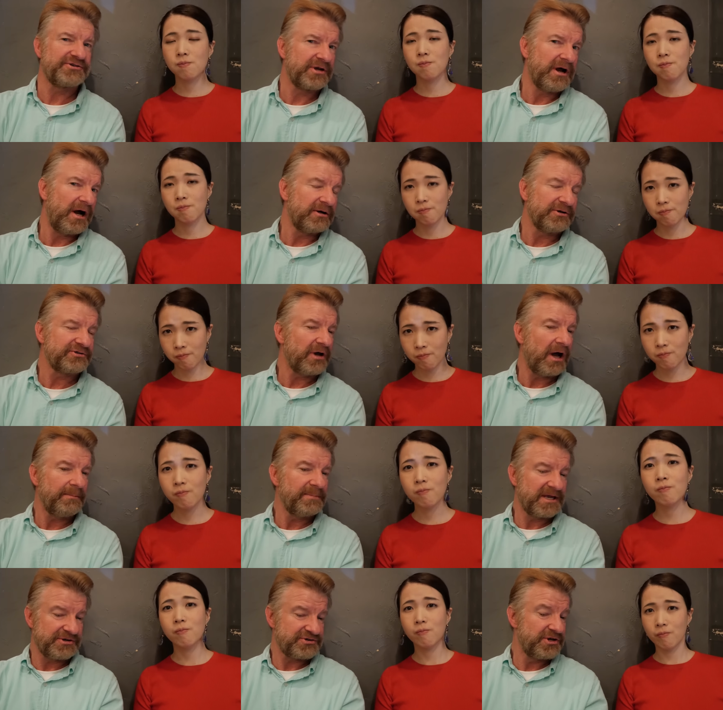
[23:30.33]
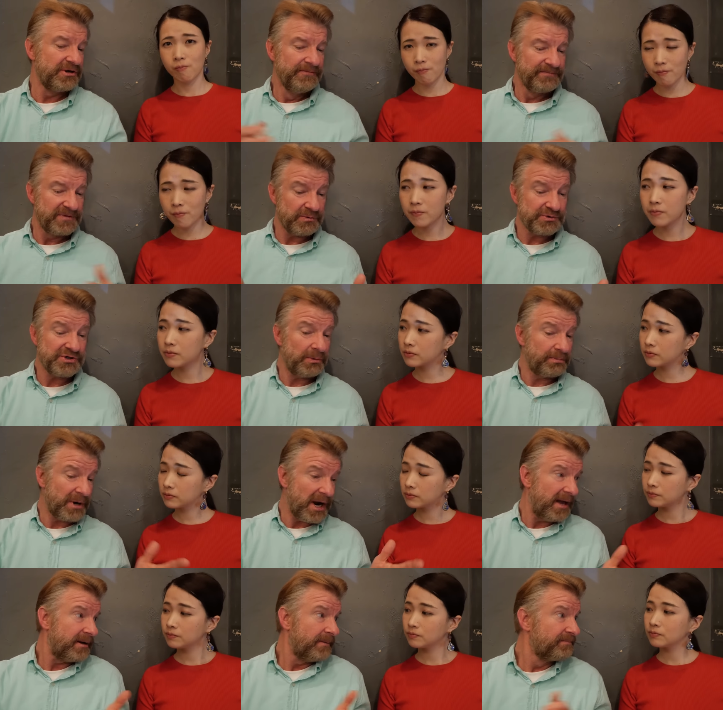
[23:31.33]
Speaker 1: Chicago style because there was no
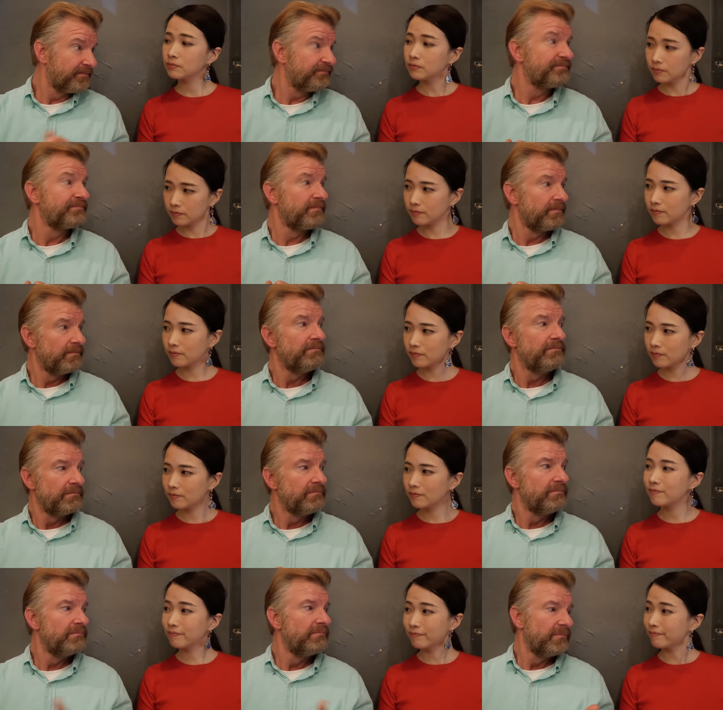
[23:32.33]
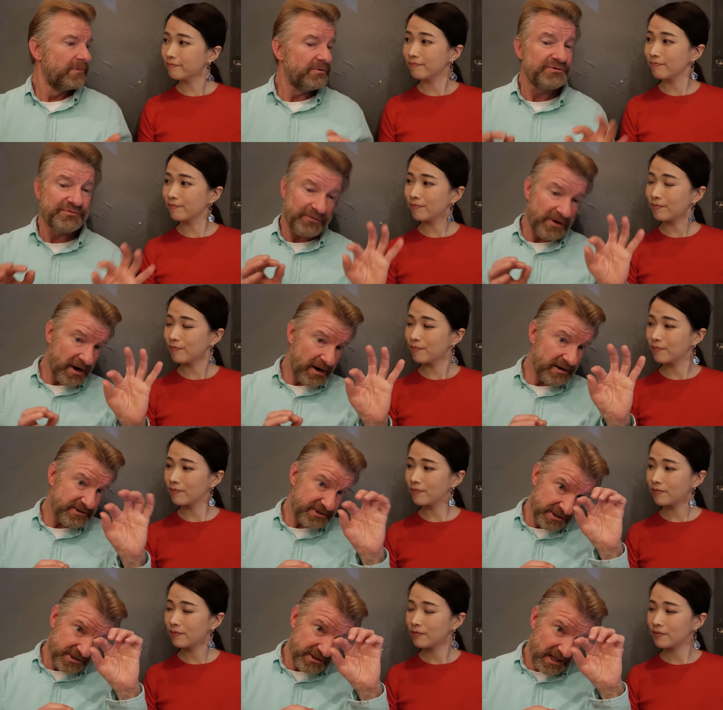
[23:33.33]
bread. Mm. It was very
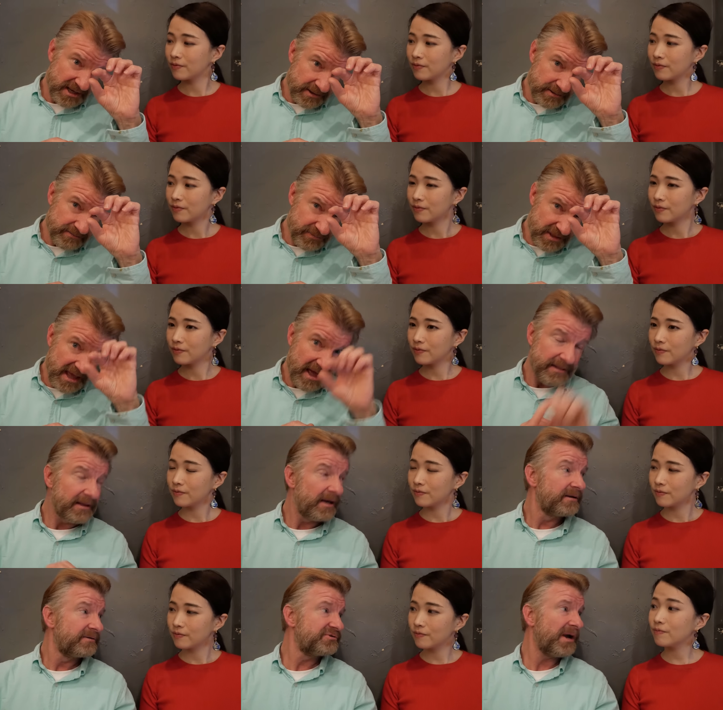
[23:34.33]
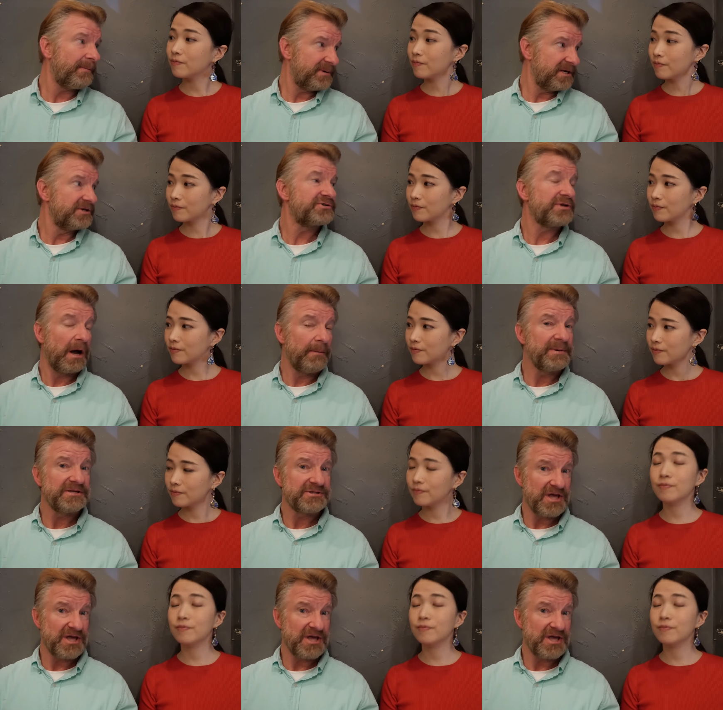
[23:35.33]
just like, like Japanese stuff.